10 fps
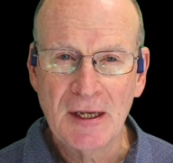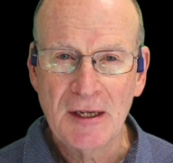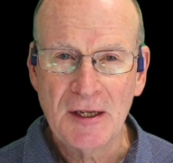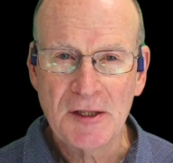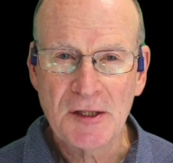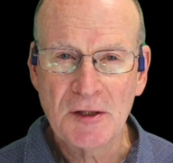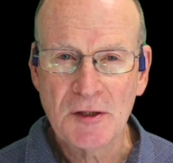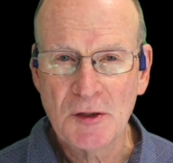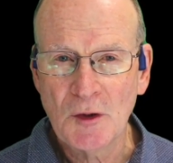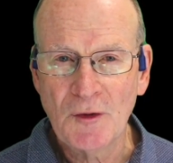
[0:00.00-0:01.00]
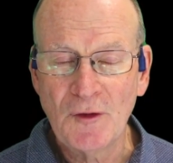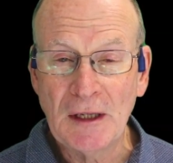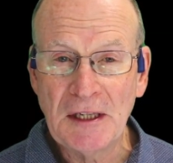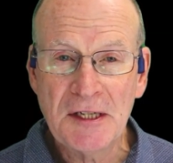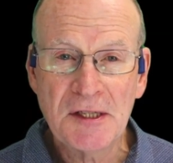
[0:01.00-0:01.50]
It's short for
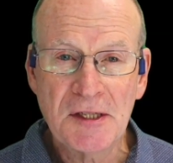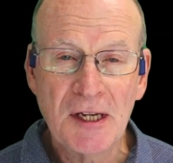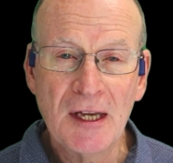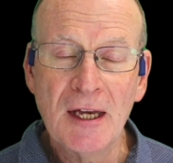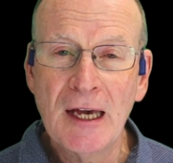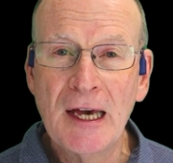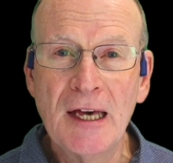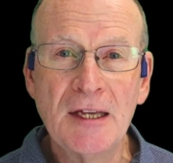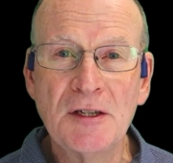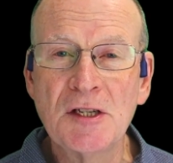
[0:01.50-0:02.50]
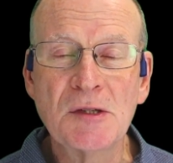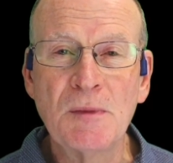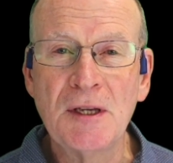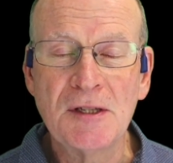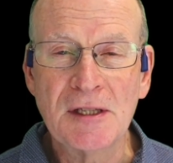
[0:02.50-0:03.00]
list, and it just
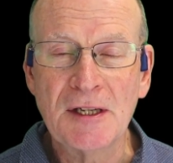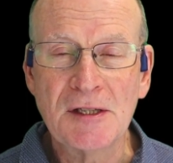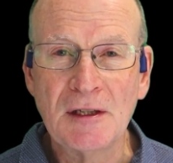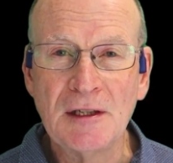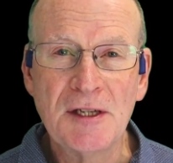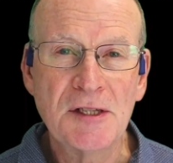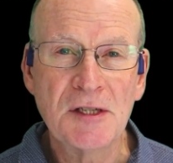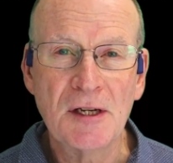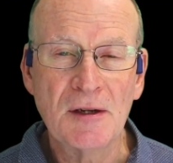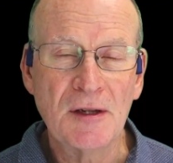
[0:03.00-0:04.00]
means let's list